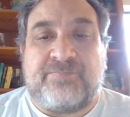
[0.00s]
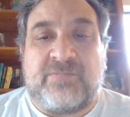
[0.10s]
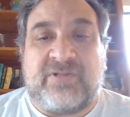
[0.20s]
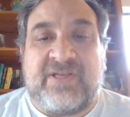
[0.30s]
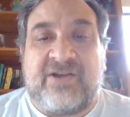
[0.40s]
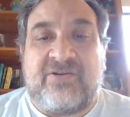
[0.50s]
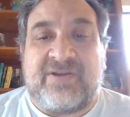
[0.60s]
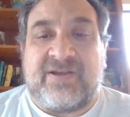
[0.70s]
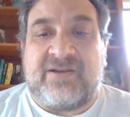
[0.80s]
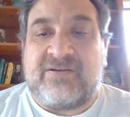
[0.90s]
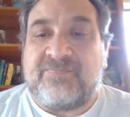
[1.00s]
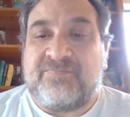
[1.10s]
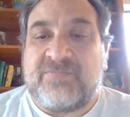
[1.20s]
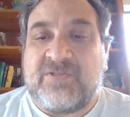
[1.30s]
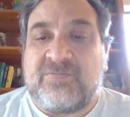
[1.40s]
Bulgaria.
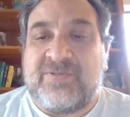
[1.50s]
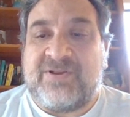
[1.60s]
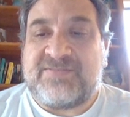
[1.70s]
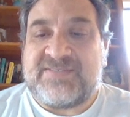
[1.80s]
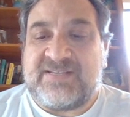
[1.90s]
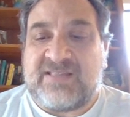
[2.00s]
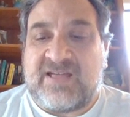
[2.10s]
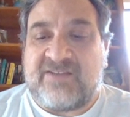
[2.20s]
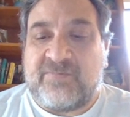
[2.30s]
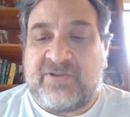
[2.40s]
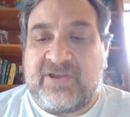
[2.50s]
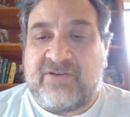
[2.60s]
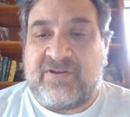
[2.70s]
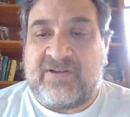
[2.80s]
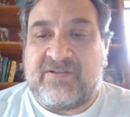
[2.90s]
We don't see a lot of
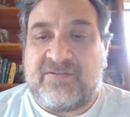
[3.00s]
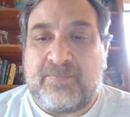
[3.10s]
Bulgaria.